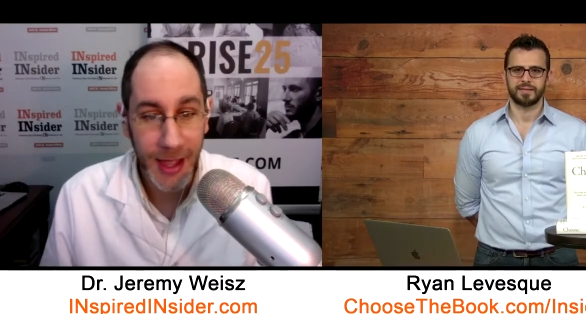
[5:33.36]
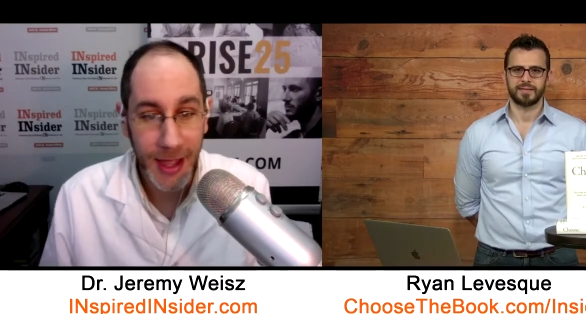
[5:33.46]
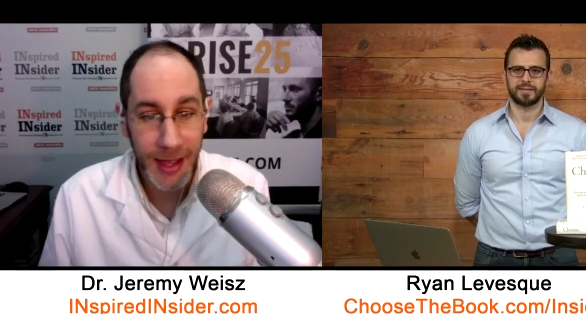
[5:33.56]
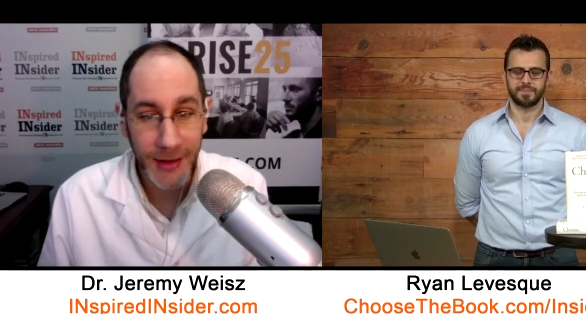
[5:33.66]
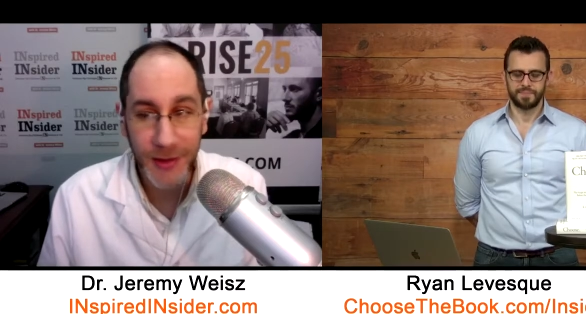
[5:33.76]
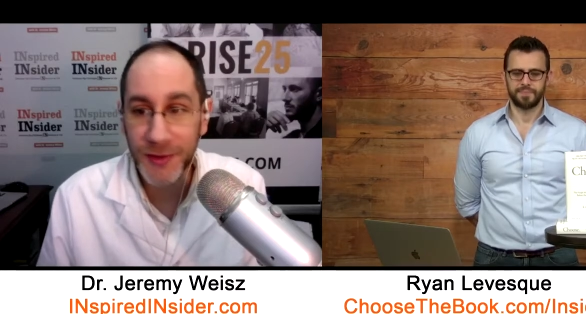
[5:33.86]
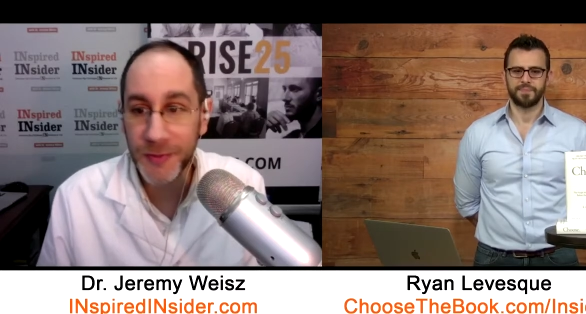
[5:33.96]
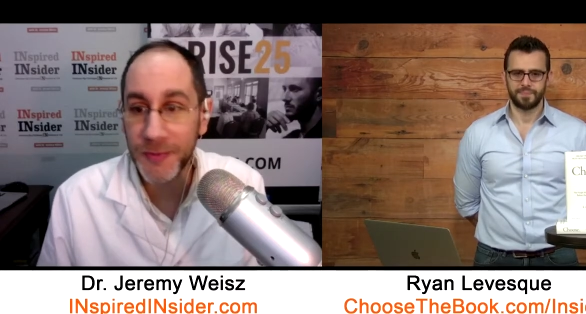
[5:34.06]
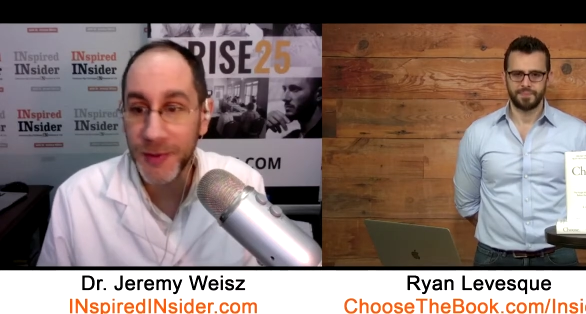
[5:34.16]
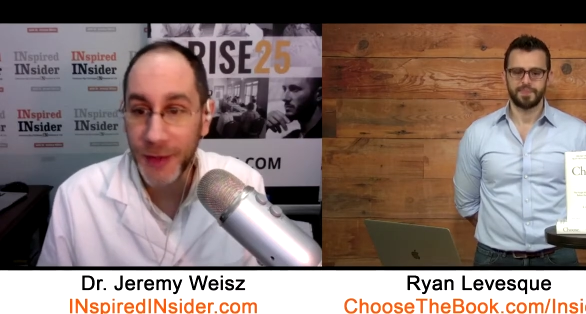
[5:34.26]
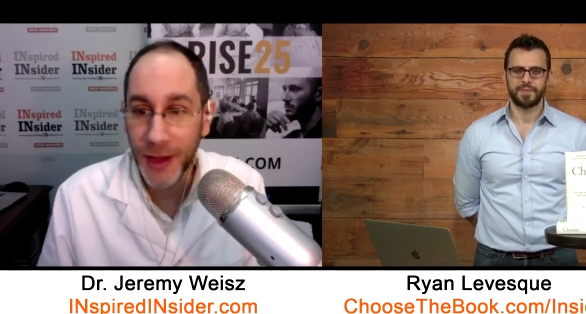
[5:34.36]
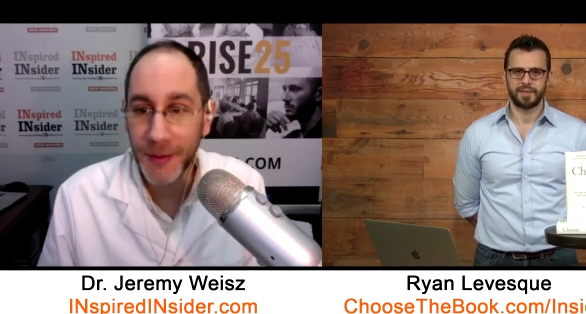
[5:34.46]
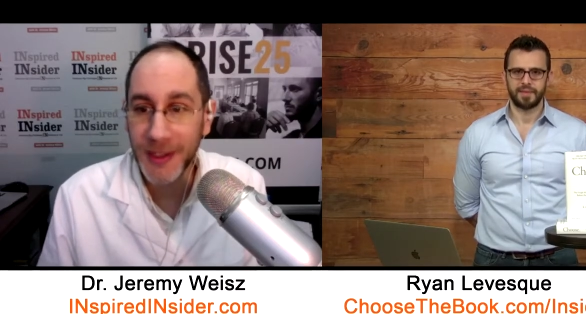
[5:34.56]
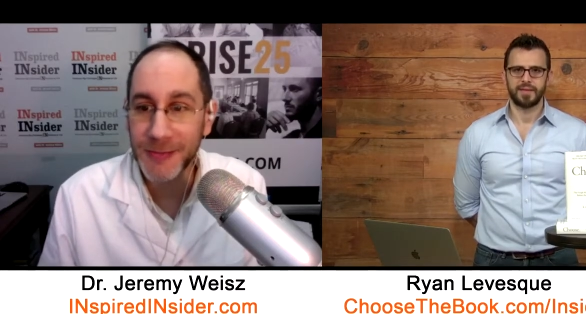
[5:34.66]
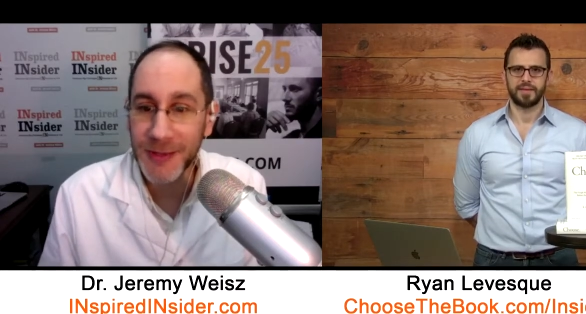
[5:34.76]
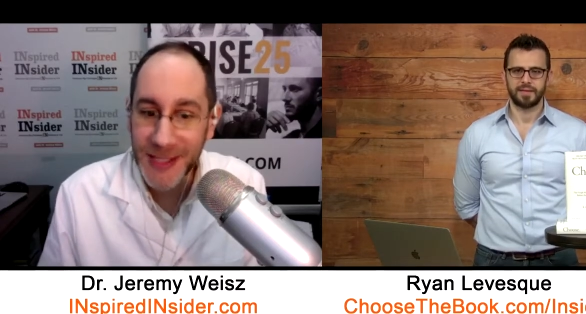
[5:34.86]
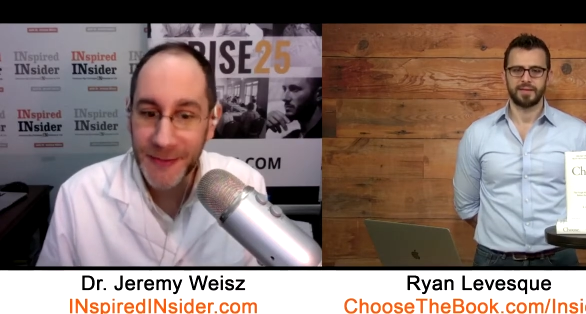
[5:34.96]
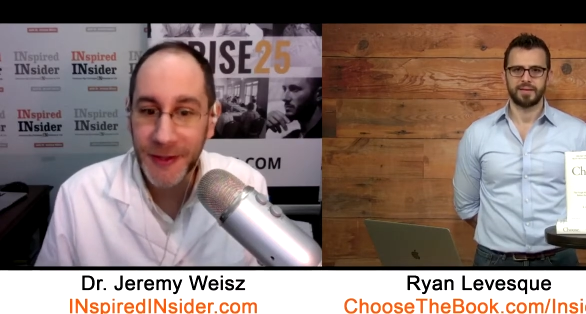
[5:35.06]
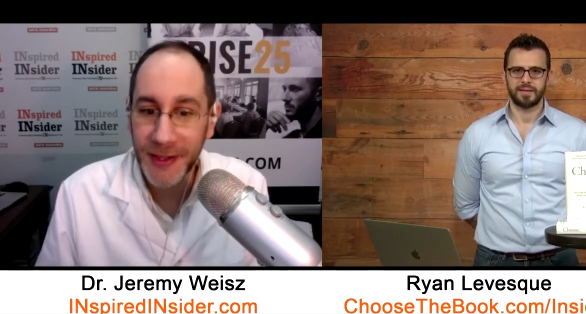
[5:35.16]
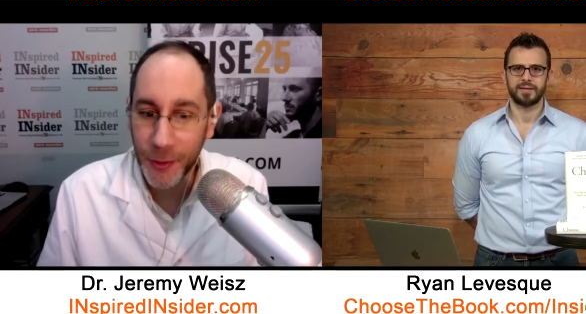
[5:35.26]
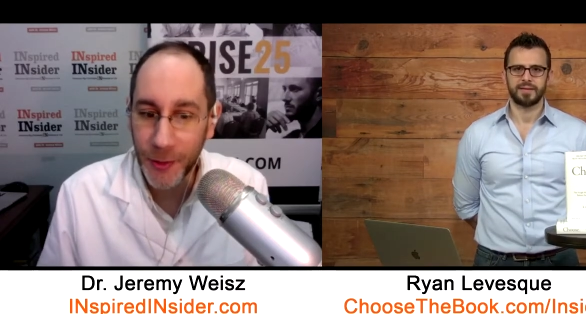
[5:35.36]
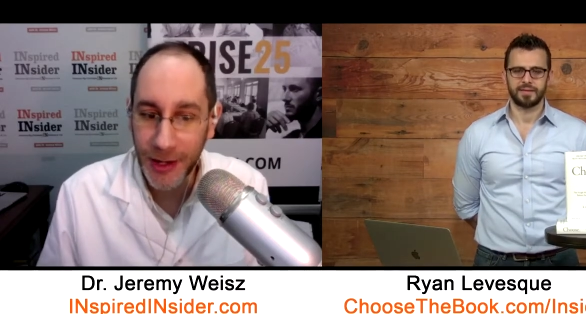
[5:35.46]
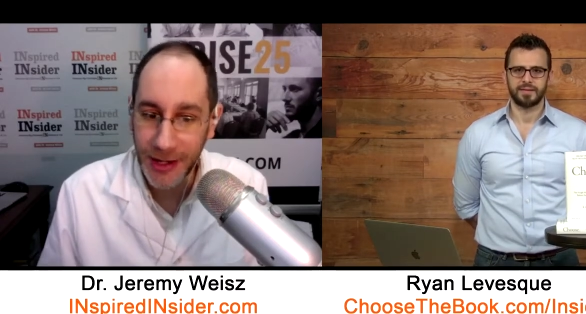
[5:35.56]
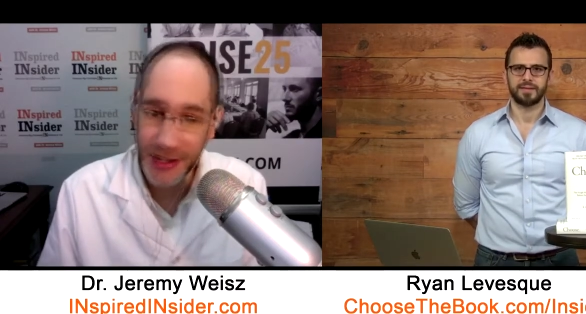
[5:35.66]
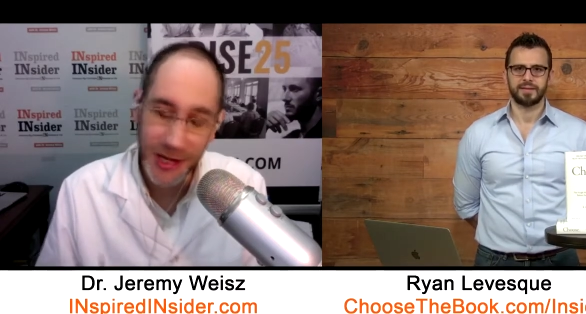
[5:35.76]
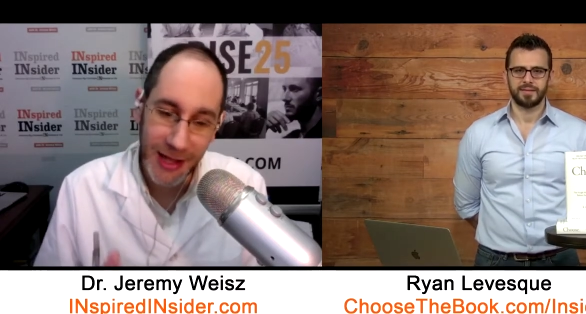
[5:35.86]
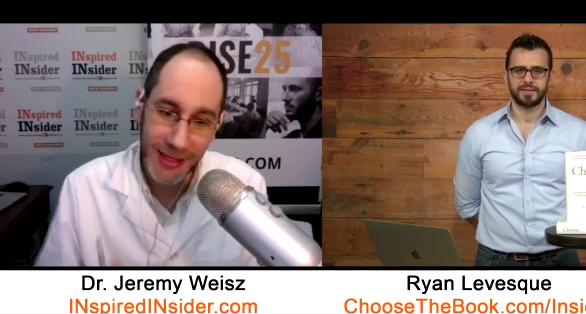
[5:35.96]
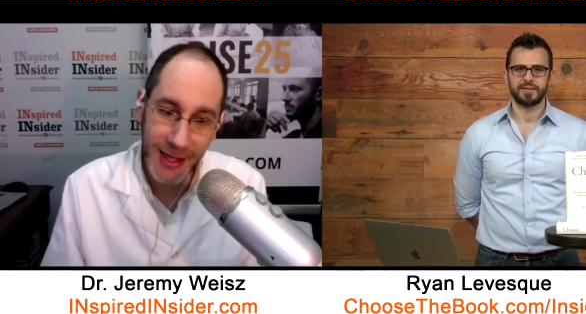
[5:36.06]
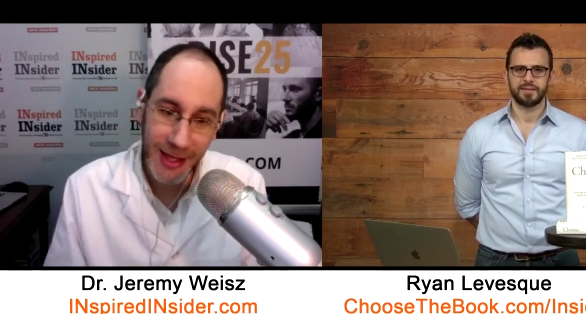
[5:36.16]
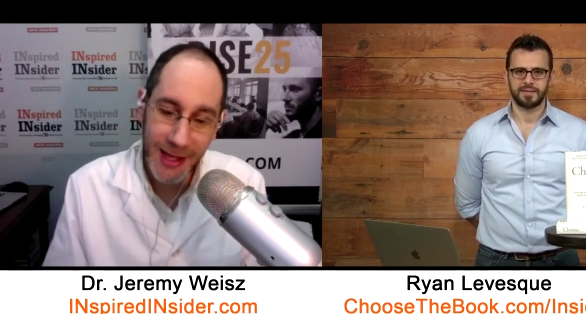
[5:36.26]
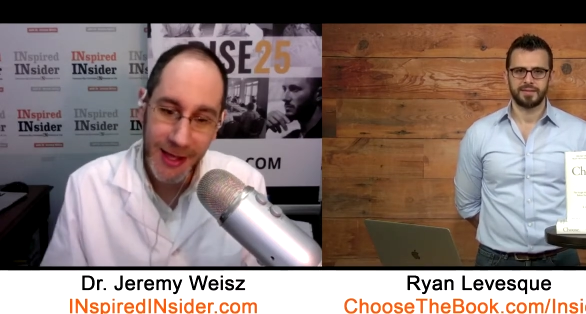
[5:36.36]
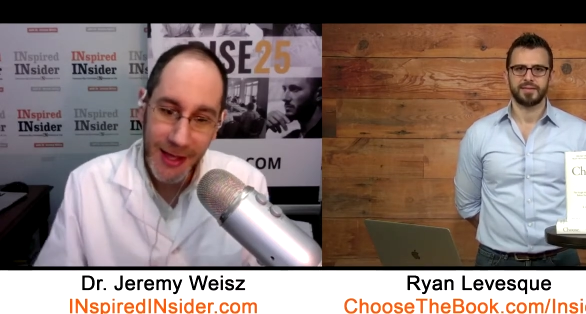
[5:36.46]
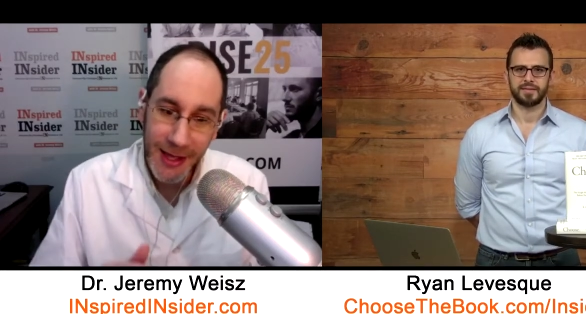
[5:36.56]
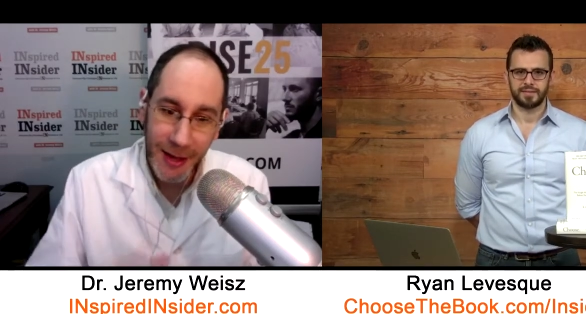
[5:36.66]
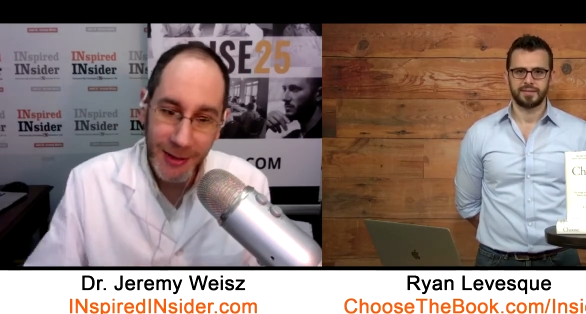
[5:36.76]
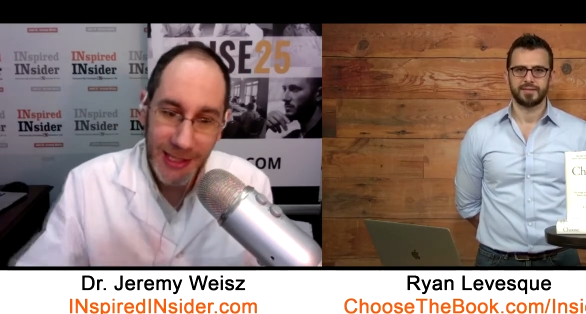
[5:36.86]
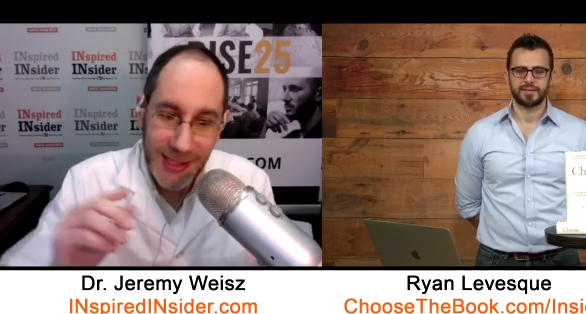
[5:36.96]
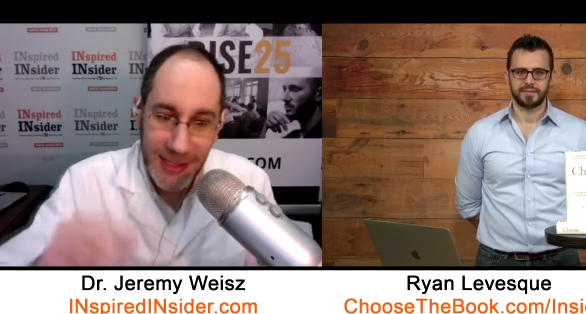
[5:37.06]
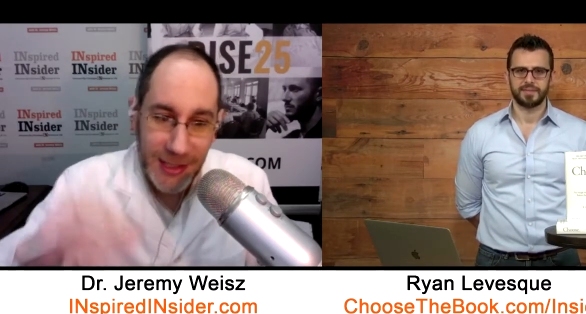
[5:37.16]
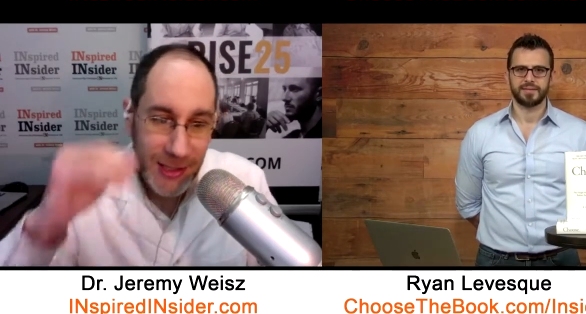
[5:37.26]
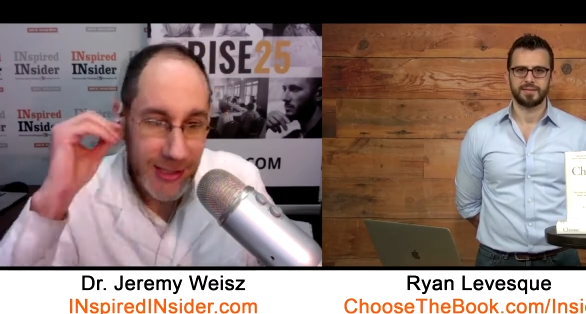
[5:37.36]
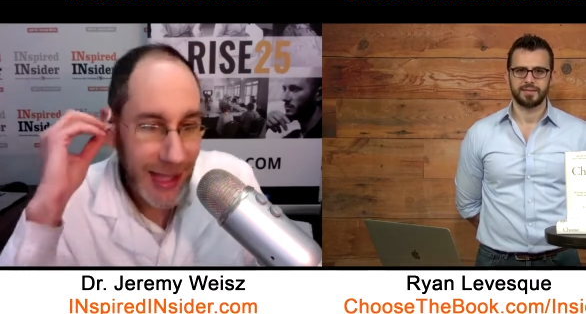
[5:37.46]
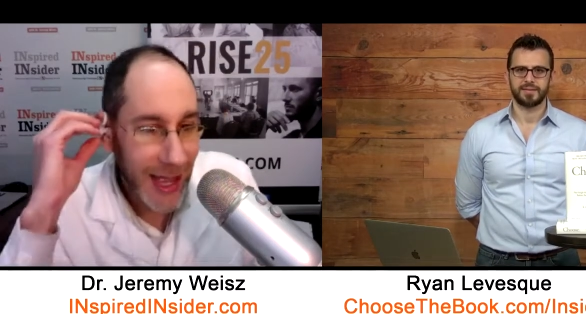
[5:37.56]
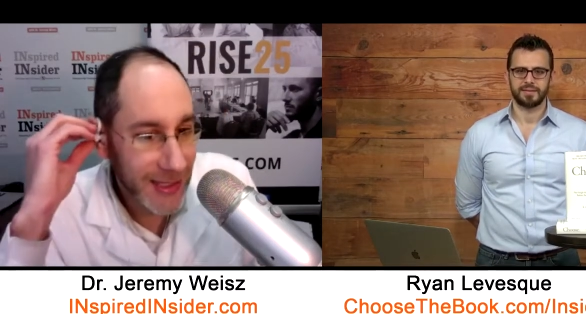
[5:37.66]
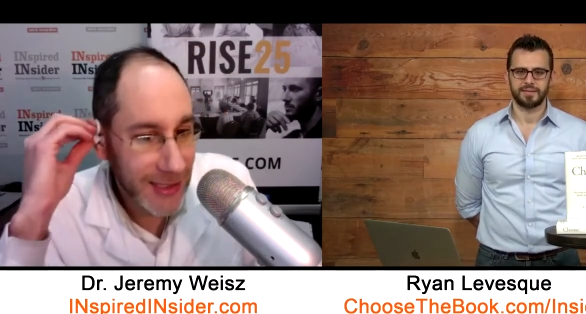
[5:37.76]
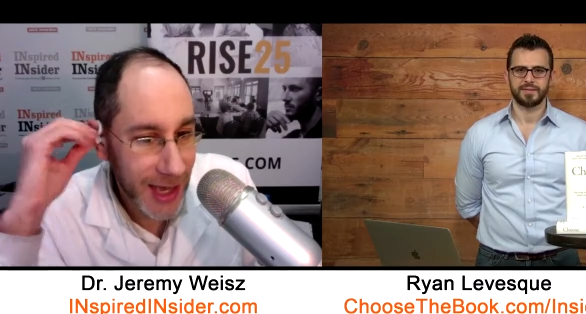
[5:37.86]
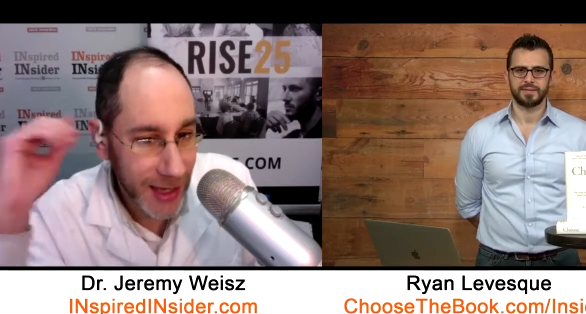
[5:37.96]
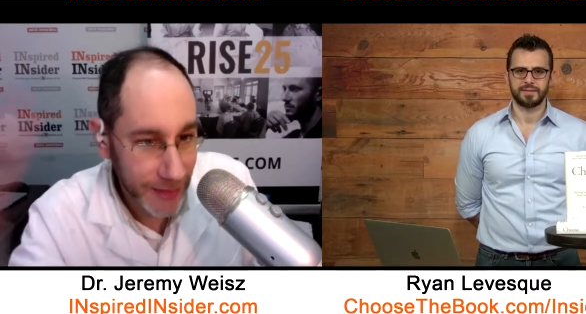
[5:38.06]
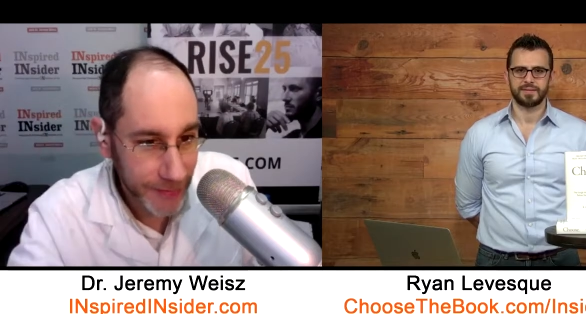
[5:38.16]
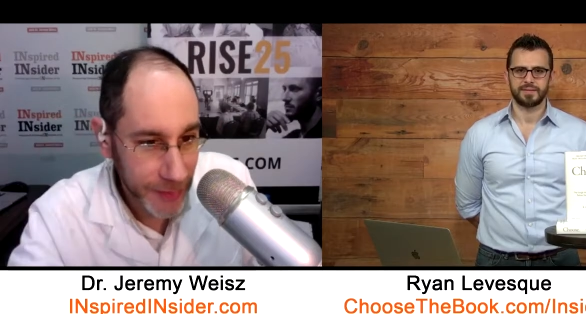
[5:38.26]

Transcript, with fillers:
Speaker 1: and you talk about specifically in the orchid niche. And I think I was listening to this last night.